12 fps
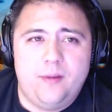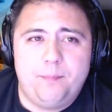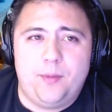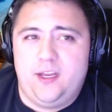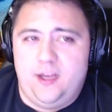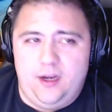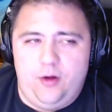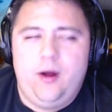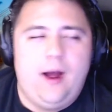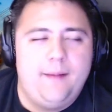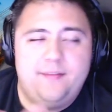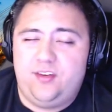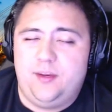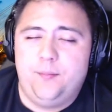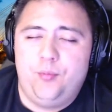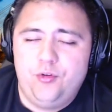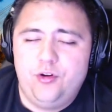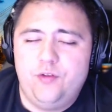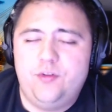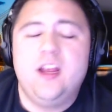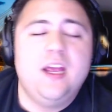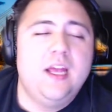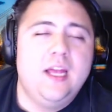but, you know, obviously improved,